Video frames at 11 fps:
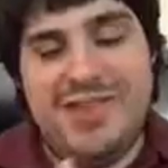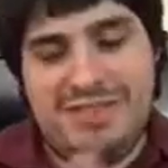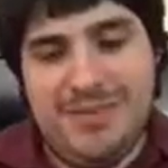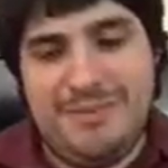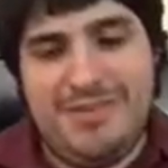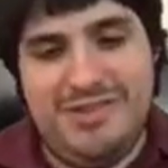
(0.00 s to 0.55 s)
in
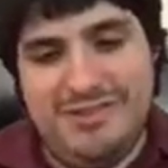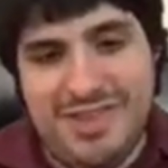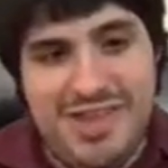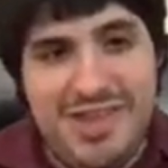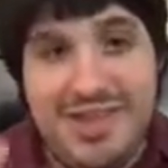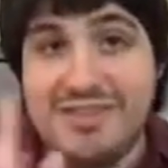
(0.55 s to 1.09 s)
each episode.
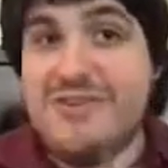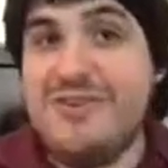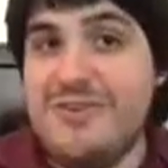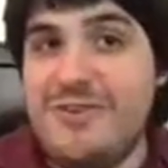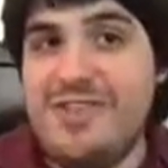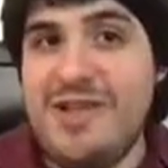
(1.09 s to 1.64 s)
So in
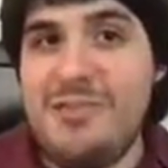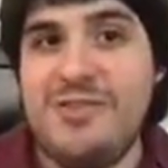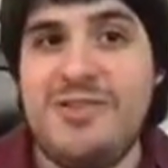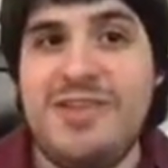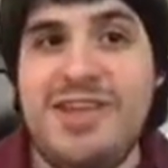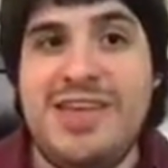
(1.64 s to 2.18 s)
the first
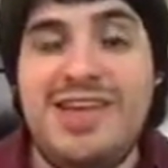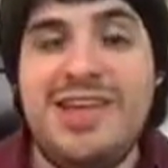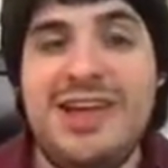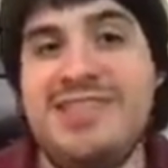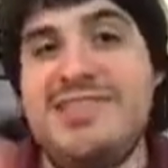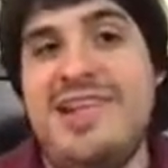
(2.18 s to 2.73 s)
episode, he
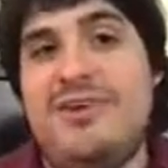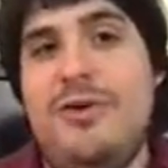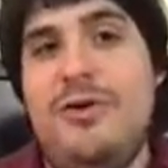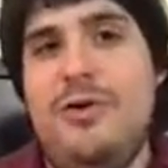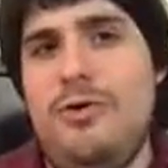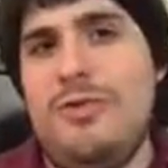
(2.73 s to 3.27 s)
guns down
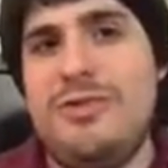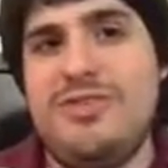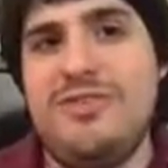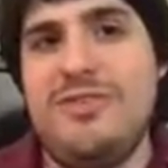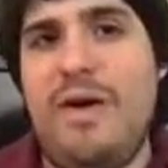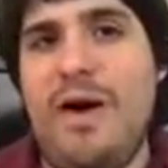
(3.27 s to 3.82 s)
a whole
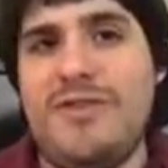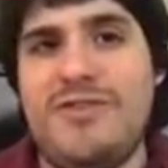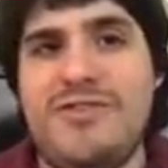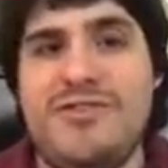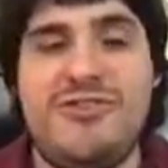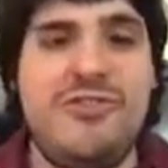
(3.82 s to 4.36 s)
bunch of
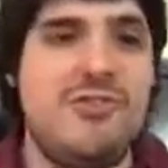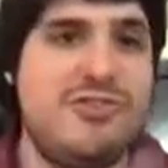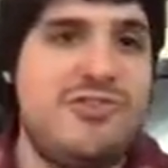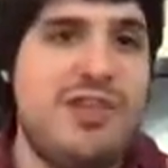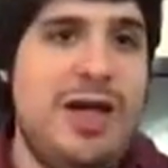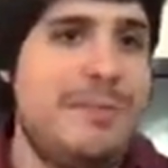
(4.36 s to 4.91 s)
officers who
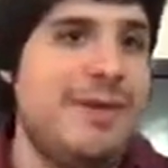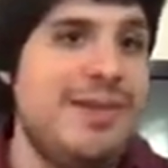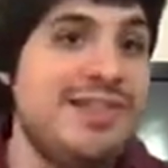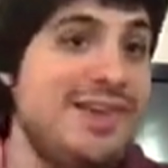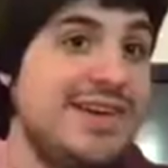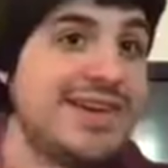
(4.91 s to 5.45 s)
are
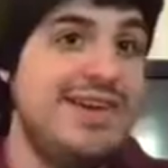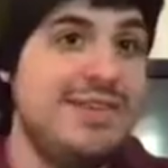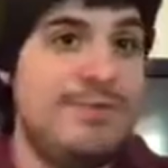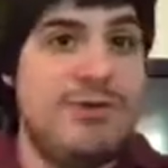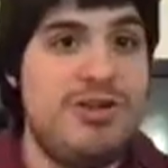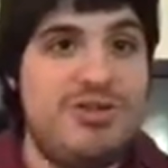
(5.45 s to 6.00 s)
stopping
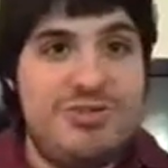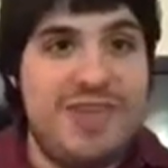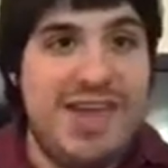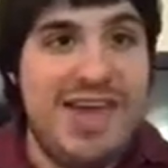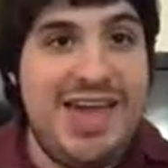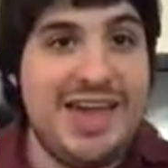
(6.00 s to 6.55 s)
the Preacher and
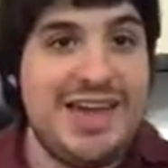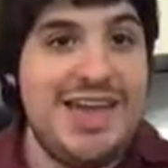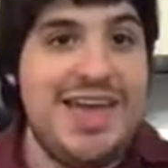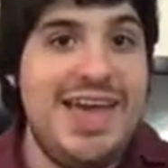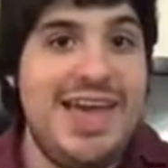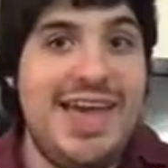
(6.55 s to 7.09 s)
the gang.
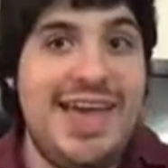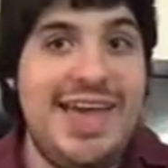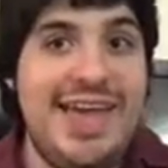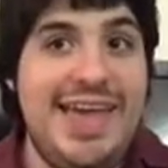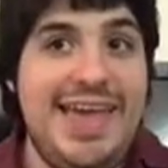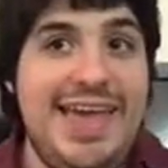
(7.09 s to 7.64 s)

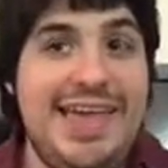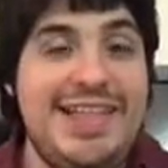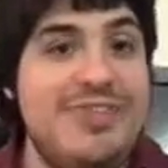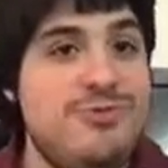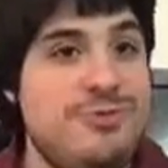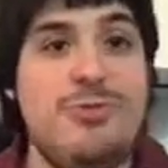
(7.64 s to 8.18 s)
And
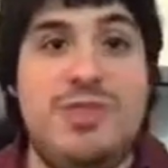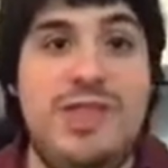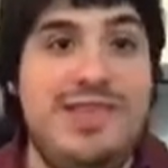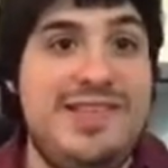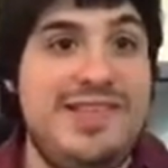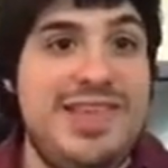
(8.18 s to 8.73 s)
he's
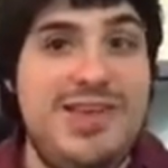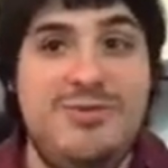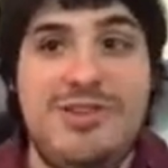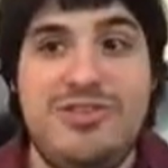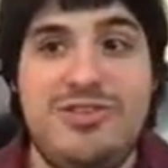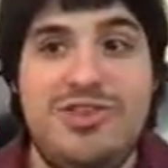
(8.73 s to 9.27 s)
ruthless. He
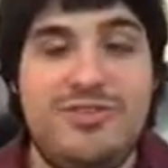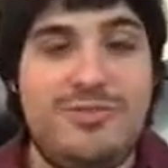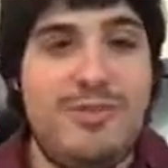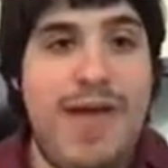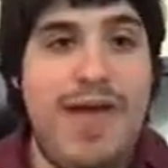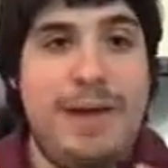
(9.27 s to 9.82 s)
was just
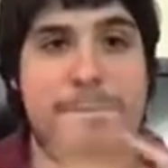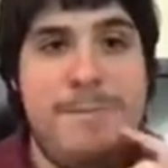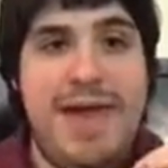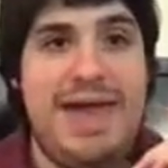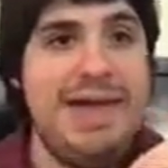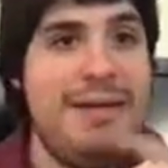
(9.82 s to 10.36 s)
bang,
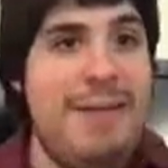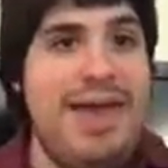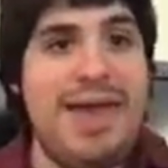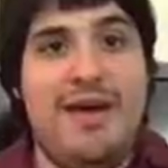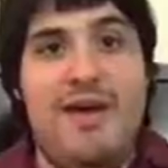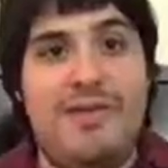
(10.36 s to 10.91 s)
bang,
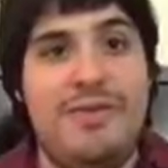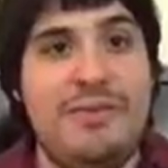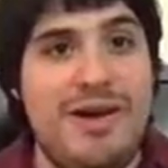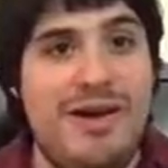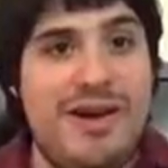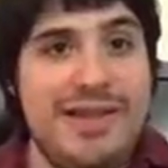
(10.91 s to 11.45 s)
bang, all of them
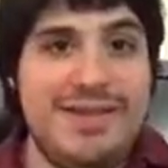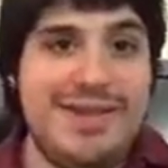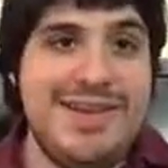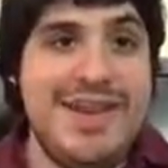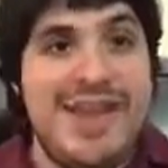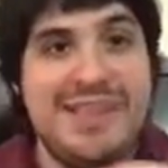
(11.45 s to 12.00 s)
gone.
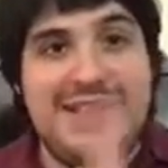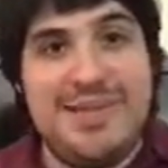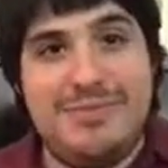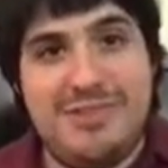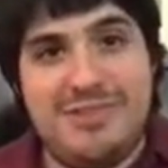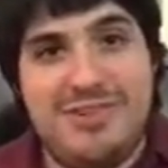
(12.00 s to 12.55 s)
And then
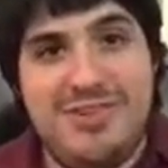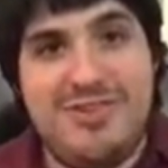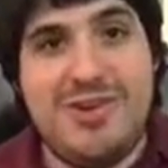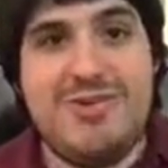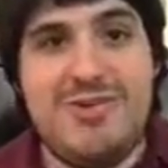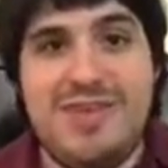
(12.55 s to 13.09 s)
episode
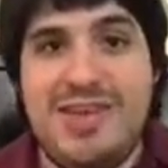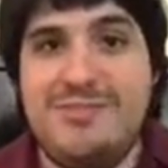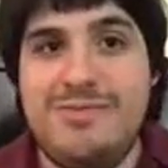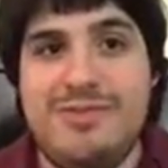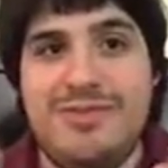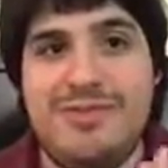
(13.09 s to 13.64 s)
two, it was him
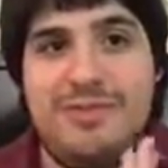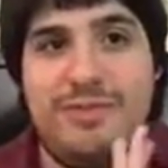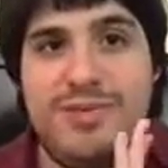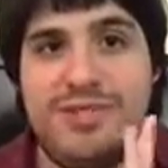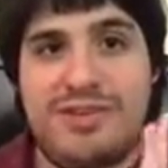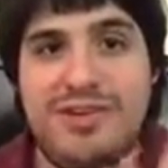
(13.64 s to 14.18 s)
versus a whole
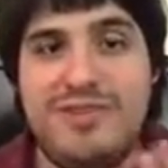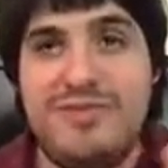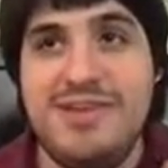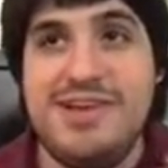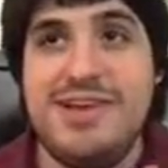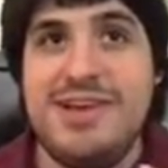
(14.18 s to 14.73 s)
bunch of